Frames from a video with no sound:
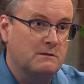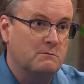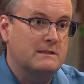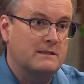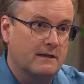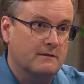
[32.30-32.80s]
to
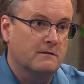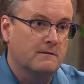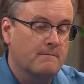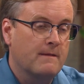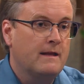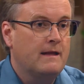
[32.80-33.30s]
each
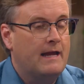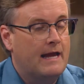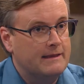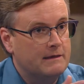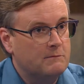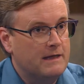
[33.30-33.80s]
other. Mm-hmm.
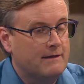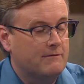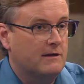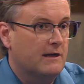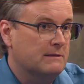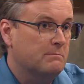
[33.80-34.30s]
And then we have
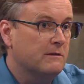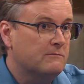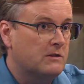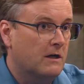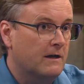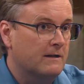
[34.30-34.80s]
the Gospel of
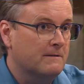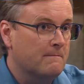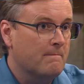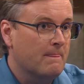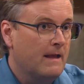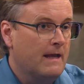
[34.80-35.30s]
John,
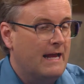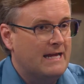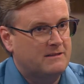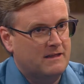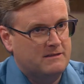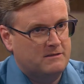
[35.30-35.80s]

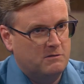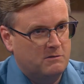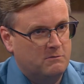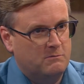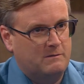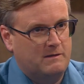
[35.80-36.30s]
and and
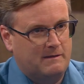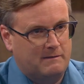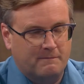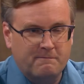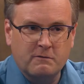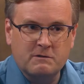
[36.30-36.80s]
so
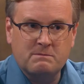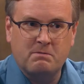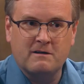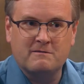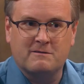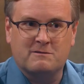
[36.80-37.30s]
the first
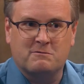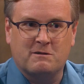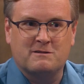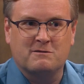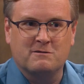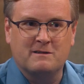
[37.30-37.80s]
part of the
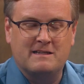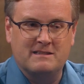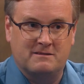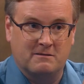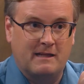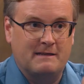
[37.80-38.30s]
structure
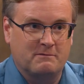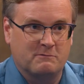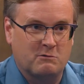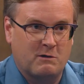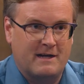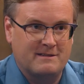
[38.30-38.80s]
is the life of
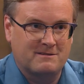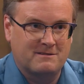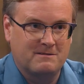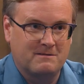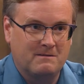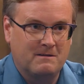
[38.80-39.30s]

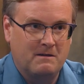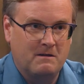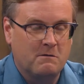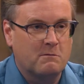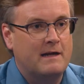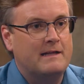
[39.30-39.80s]
Christ,
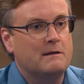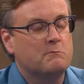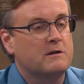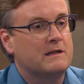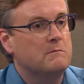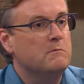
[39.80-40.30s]
right? And then
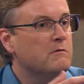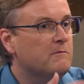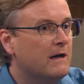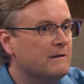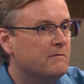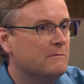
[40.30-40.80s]
we're going to move
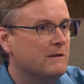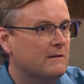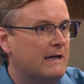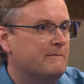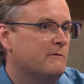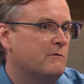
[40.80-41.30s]
on from the
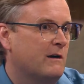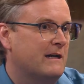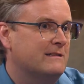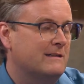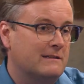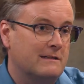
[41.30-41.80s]
life of
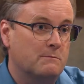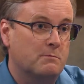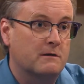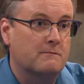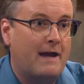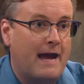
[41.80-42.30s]
Christ into the
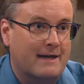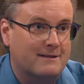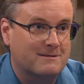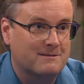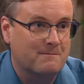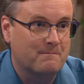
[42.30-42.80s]
Book of
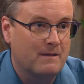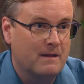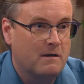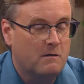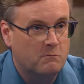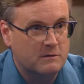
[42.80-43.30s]
Acts,
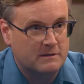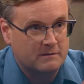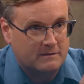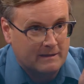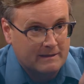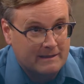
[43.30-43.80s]
which
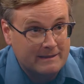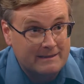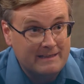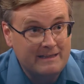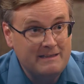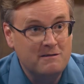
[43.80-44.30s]
is going to
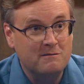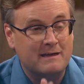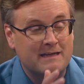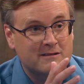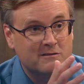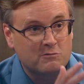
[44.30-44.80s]
continue a
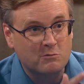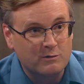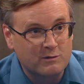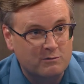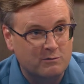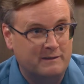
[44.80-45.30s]

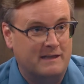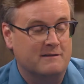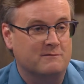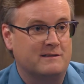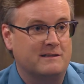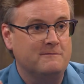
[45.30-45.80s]
historical
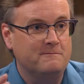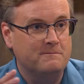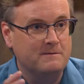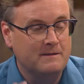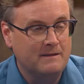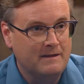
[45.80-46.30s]
narrative
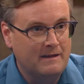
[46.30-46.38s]
mm-hmm.